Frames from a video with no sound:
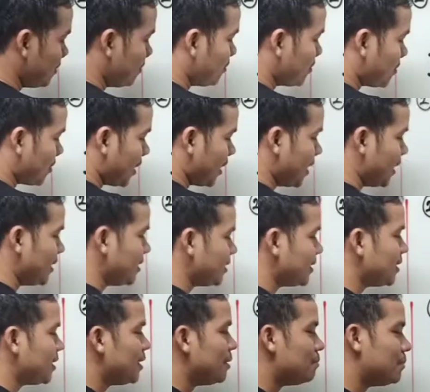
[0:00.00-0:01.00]
verb cries,
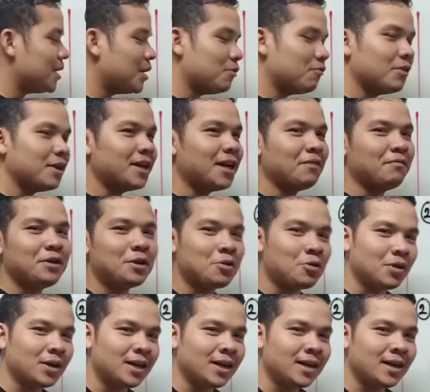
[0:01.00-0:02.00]
but the way that we
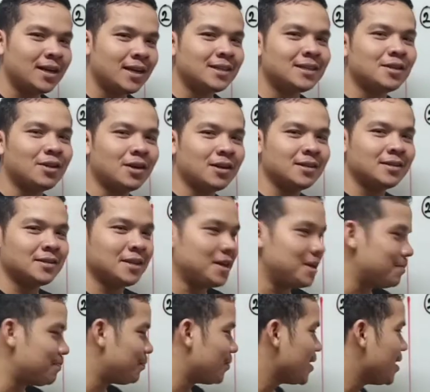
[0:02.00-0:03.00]
call in English not the
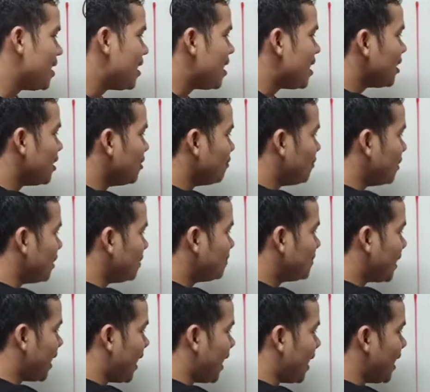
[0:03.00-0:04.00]
same. The
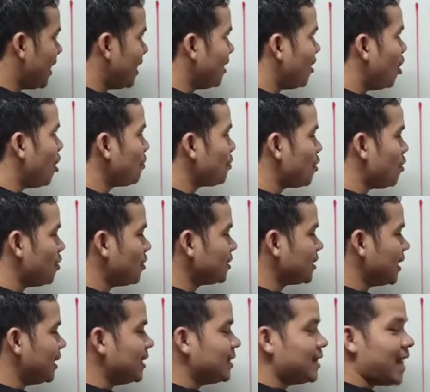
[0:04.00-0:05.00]
verb tell, of
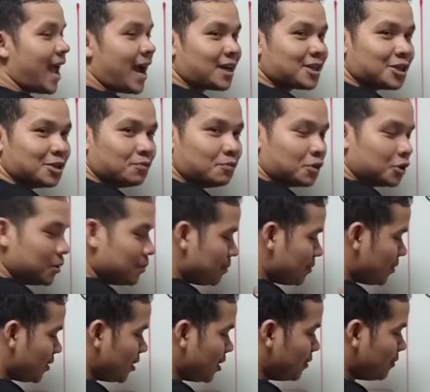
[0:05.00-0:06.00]
course, it is action
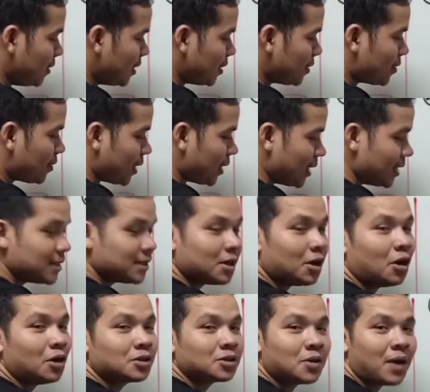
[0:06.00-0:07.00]
verb. The verb
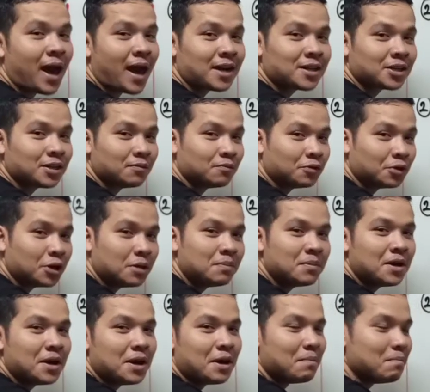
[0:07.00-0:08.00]
cries also action
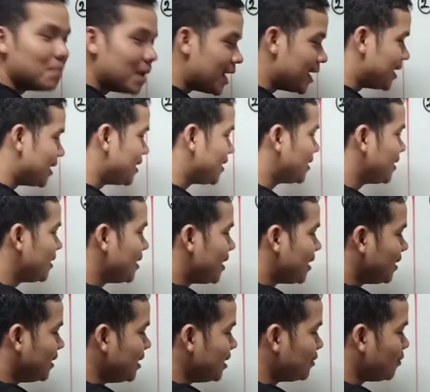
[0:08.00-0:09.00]
verb, but
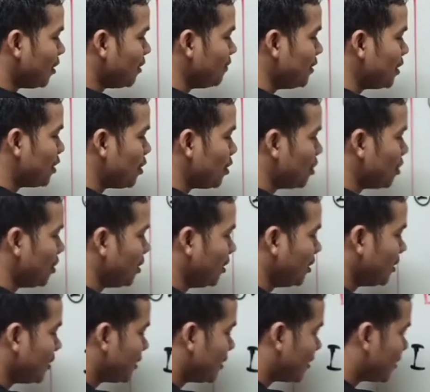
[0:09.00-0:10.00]
this one we
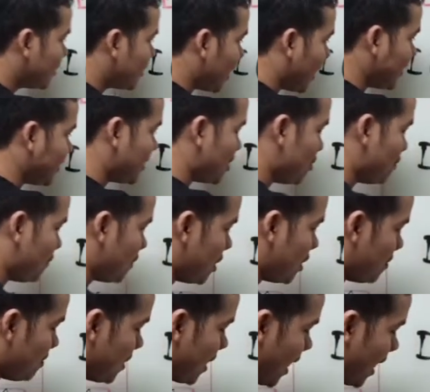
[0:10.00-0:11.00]
call transitive verb